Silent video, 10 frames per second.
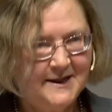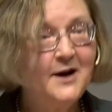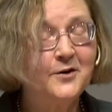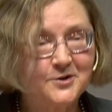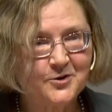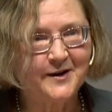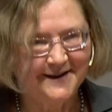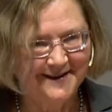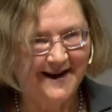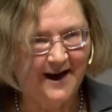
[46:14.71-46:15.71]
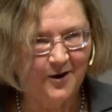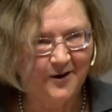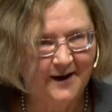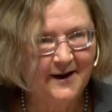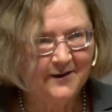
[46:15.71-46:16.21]
territory
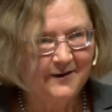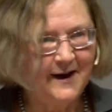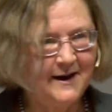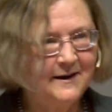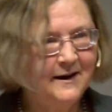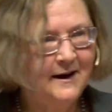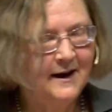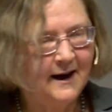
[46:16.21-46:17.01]
now than